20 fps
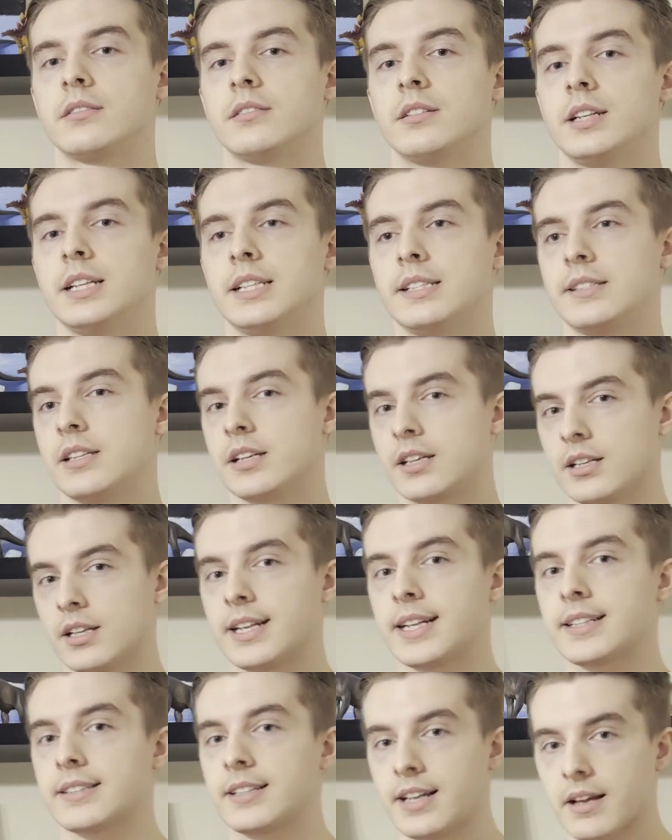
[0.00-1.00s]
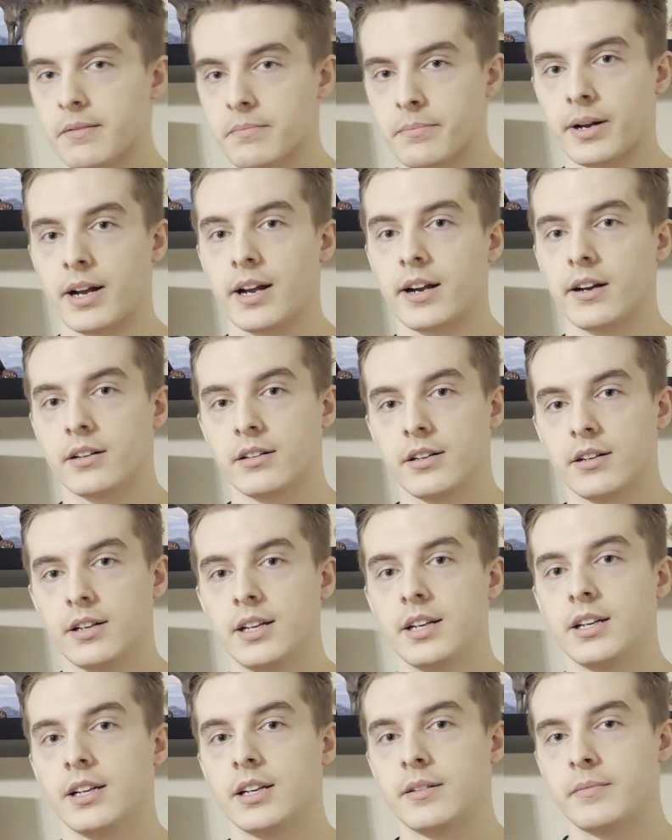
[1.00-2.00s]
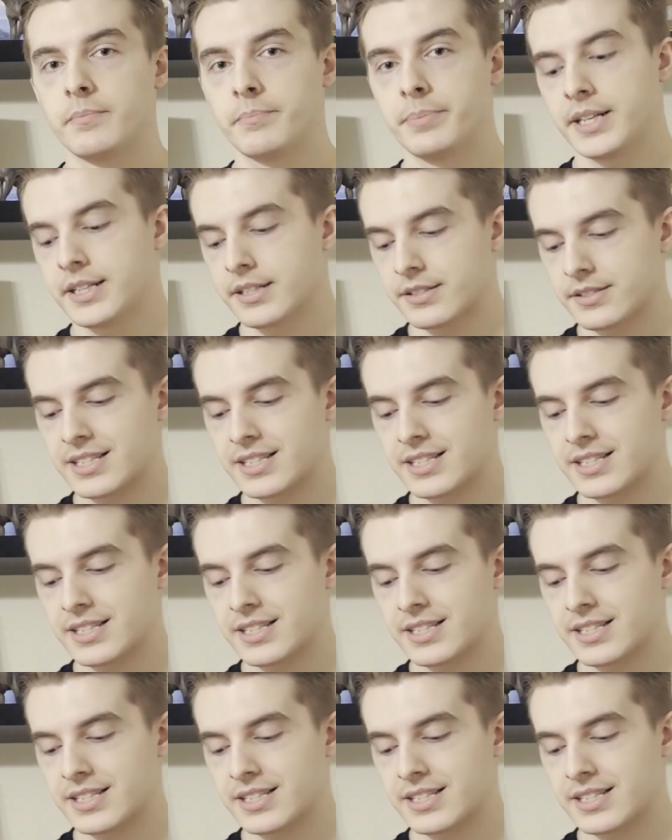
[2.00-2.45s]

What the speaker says: is the Galactic Empire, because